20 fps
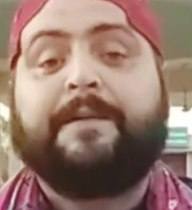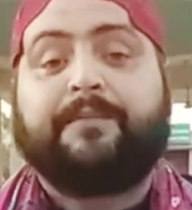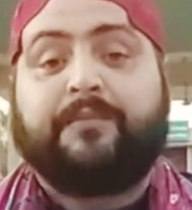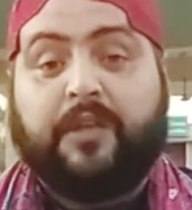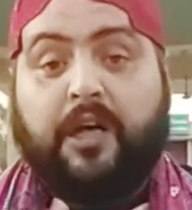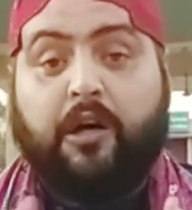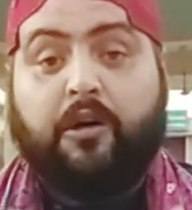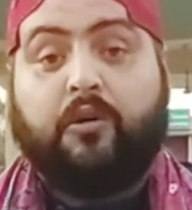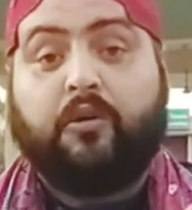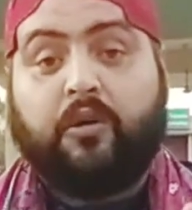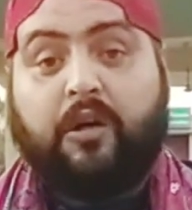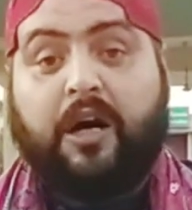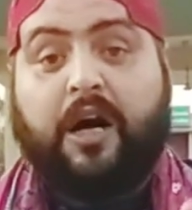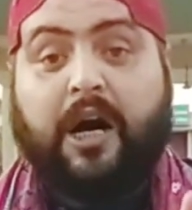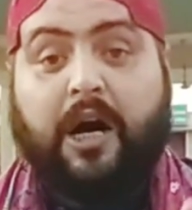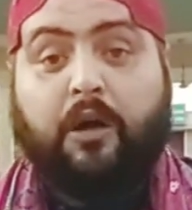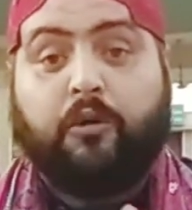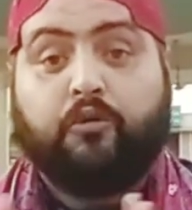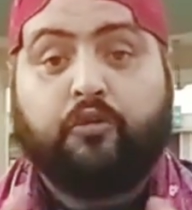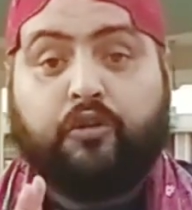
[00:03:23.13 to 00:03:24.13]
Now,
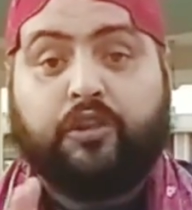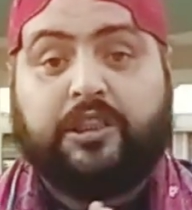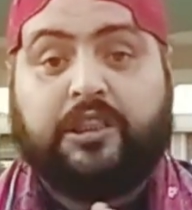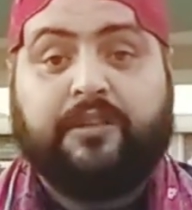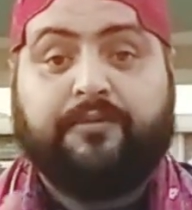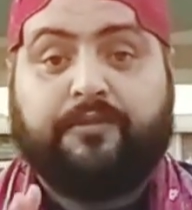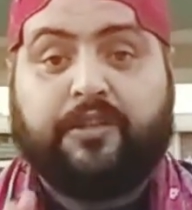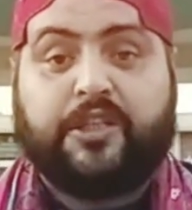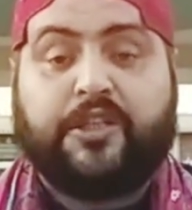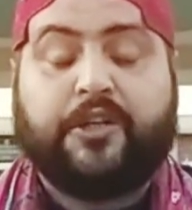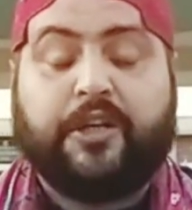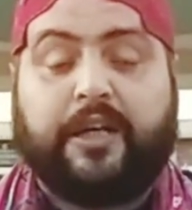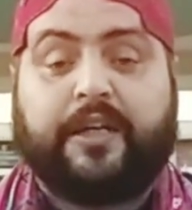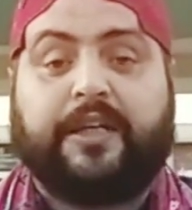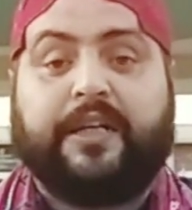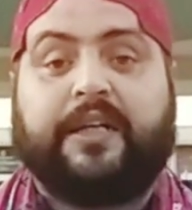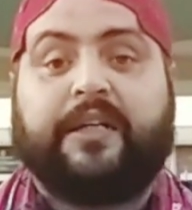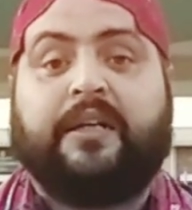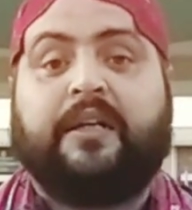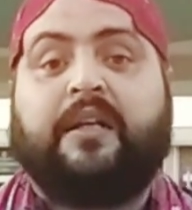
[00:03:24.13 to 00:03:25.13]
how to achieve this
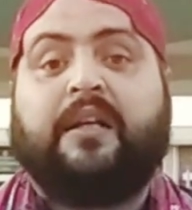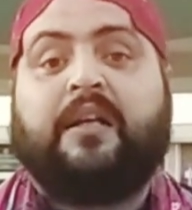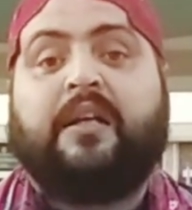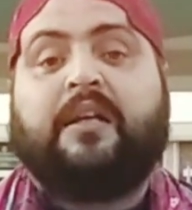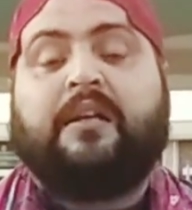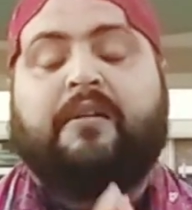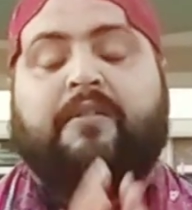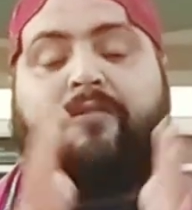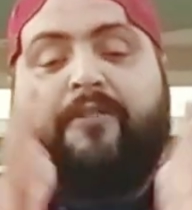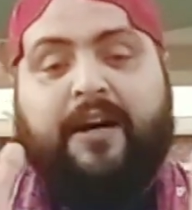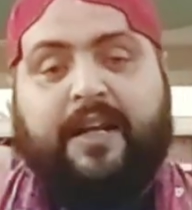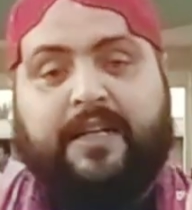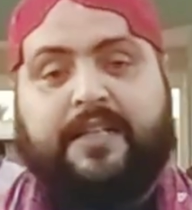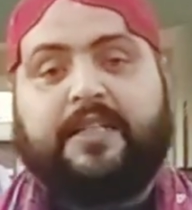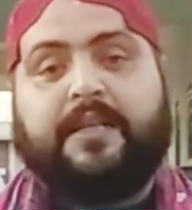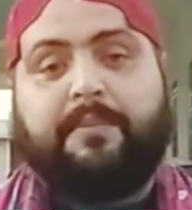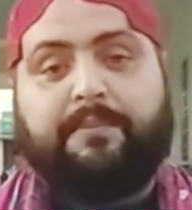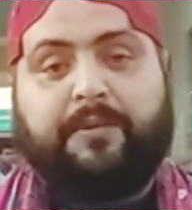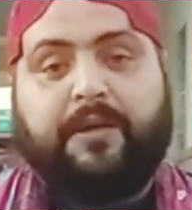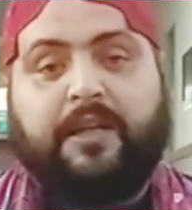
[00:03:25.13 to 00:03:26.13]
target? For
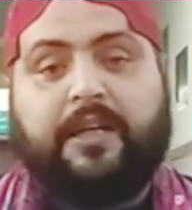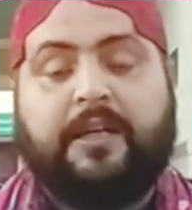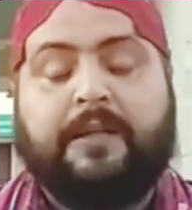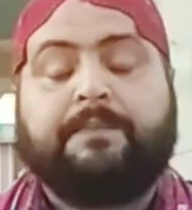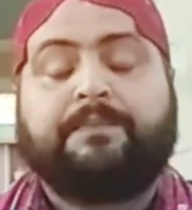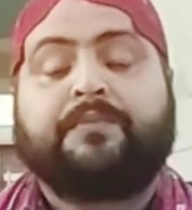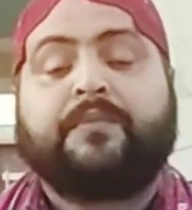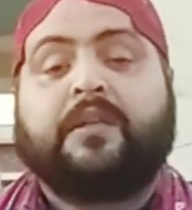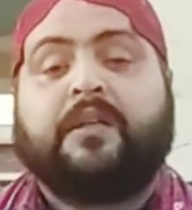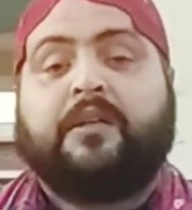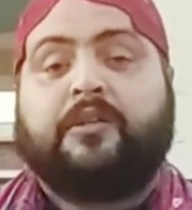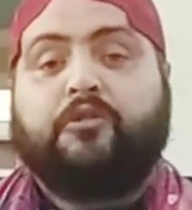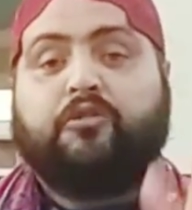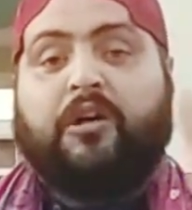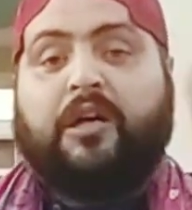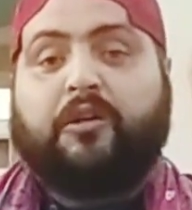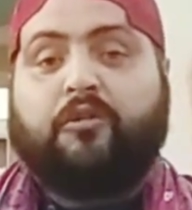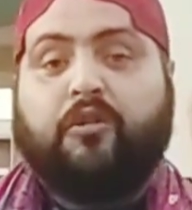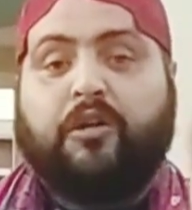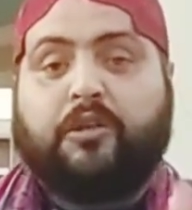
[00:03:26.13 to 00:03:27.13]
example, you
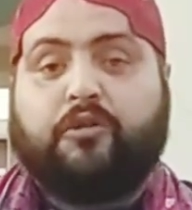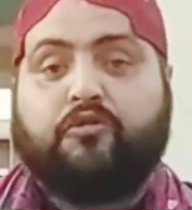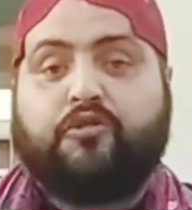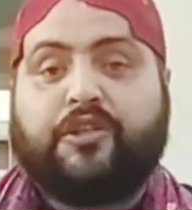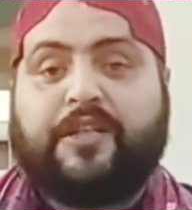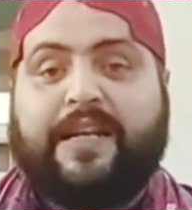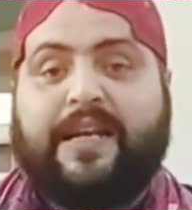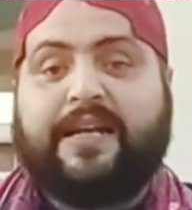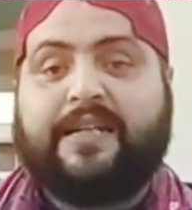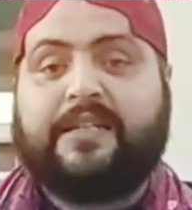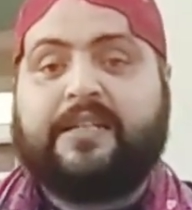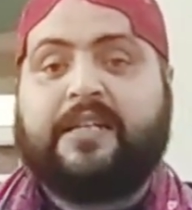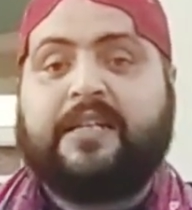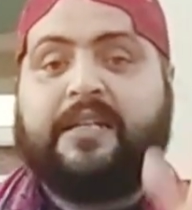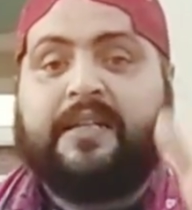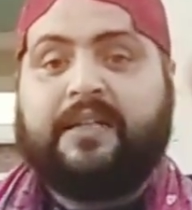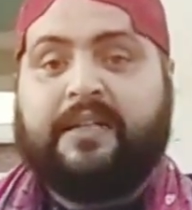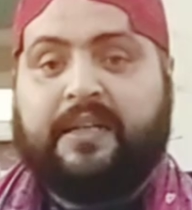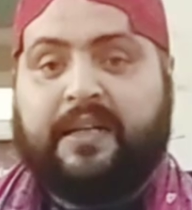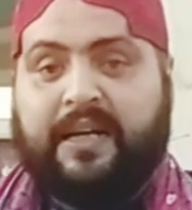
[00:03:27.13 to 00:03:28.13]
are going to select
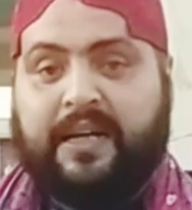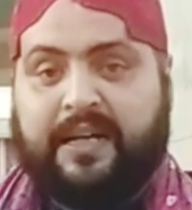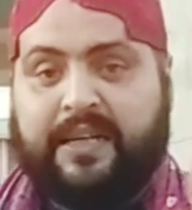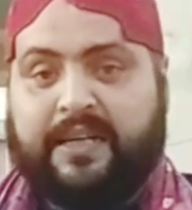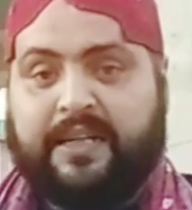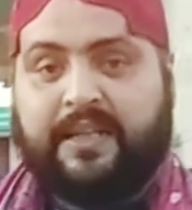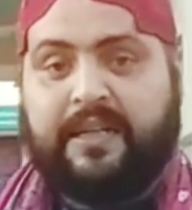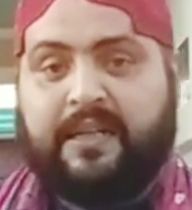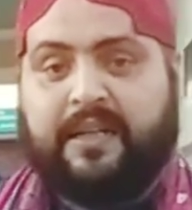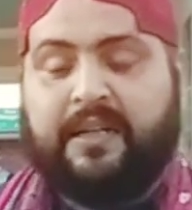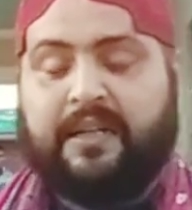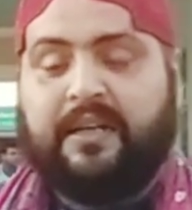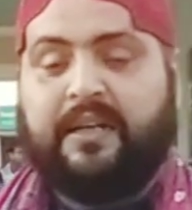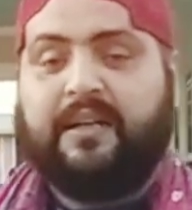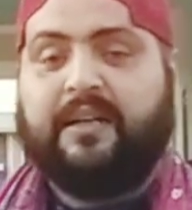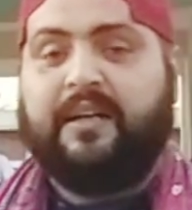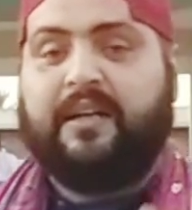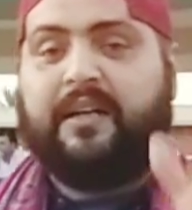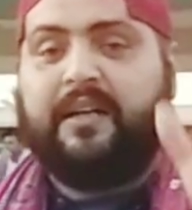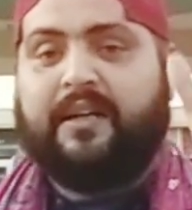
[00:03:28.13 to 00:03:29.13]
an
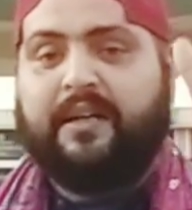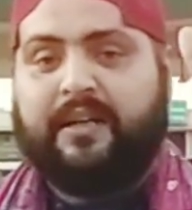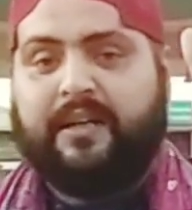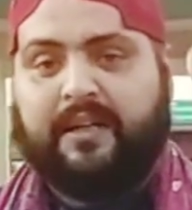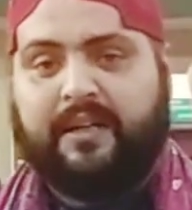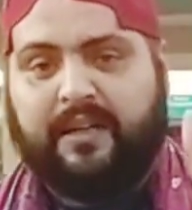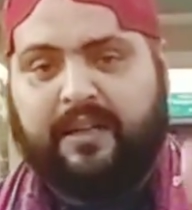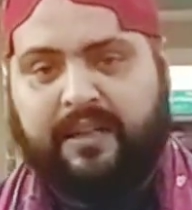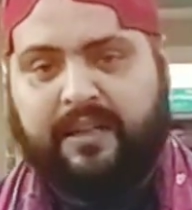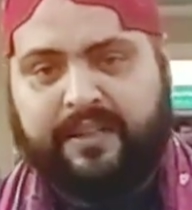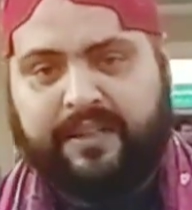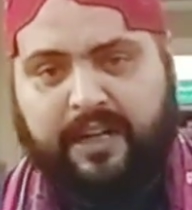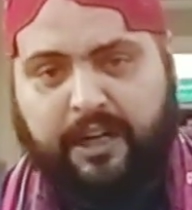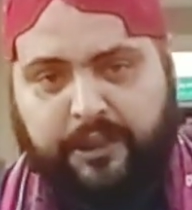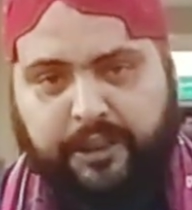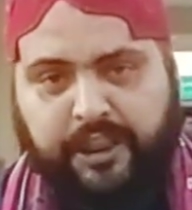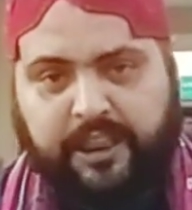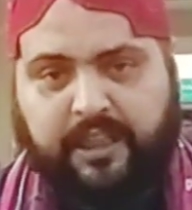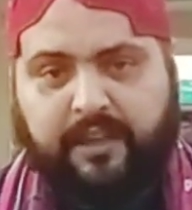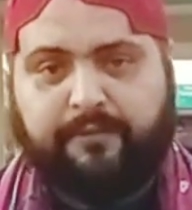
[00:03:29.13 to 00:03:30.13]

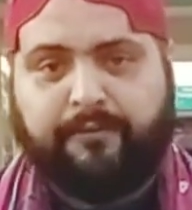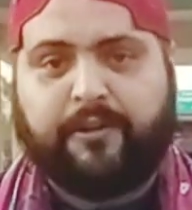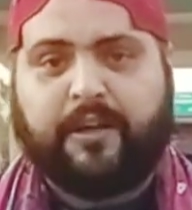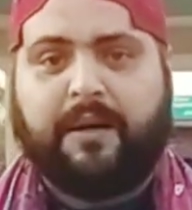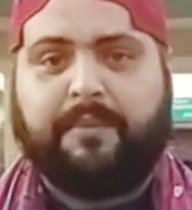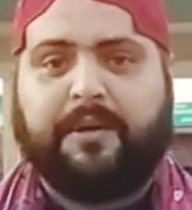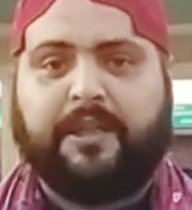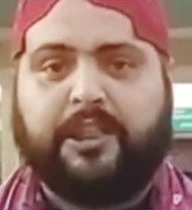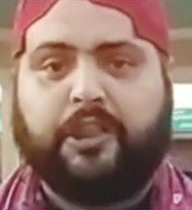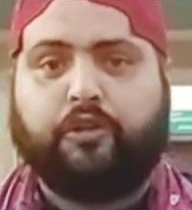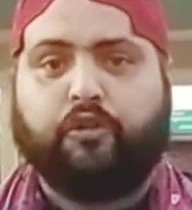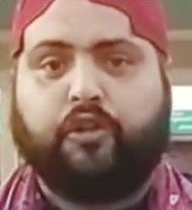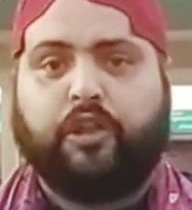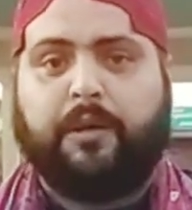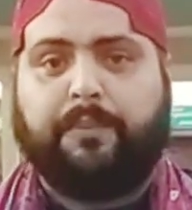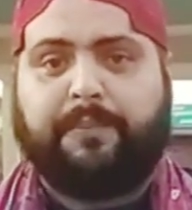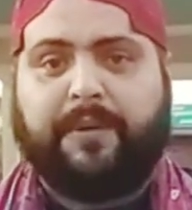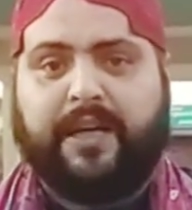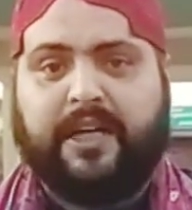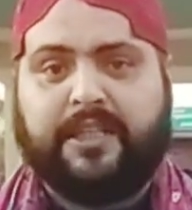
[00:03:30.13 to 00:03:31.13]
article from editorial
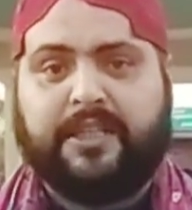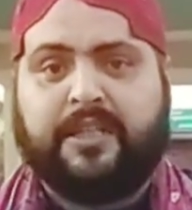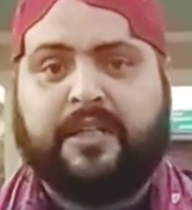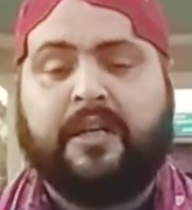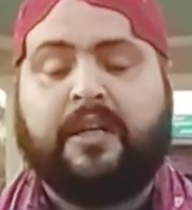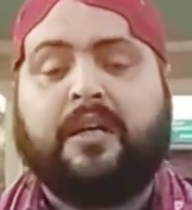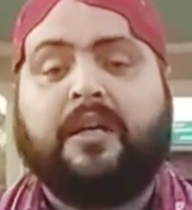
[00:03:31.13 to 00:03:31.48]
page.